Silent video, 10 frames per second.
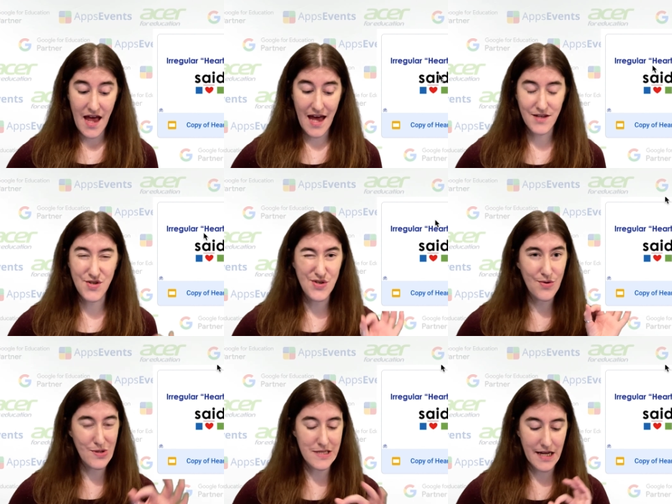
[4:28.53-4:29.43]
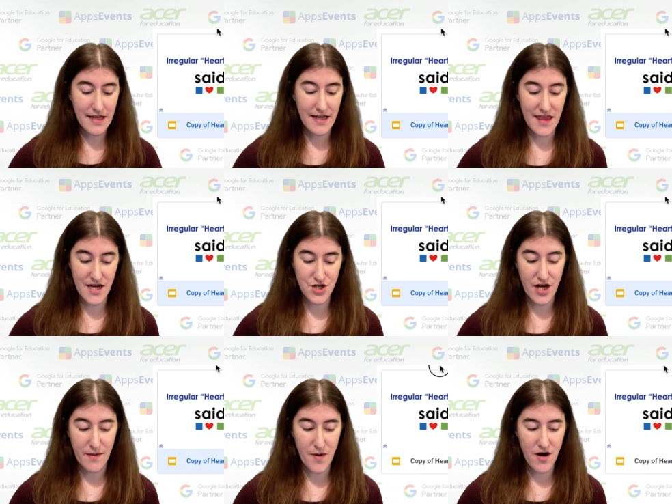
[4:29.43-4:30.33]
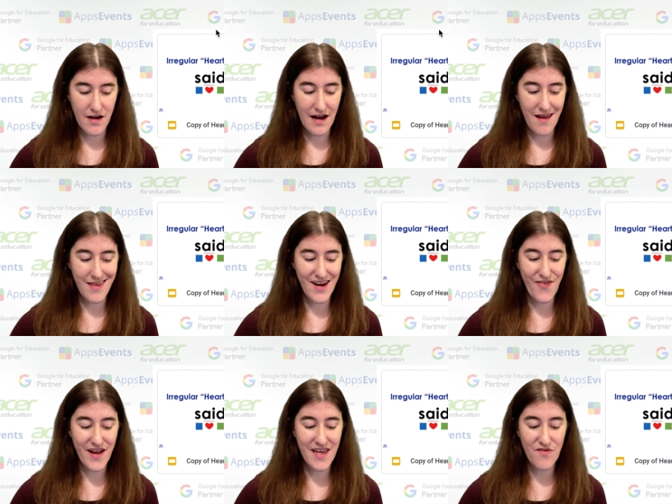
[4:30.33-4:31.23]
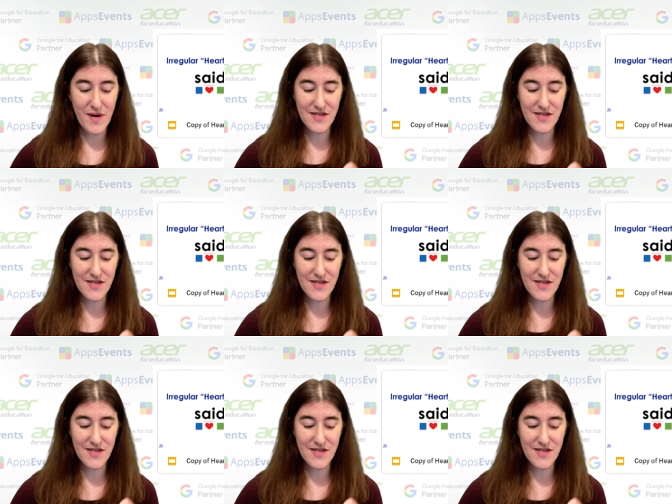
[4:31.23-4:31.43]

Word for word: as soon as I click that check mark. And then if I give my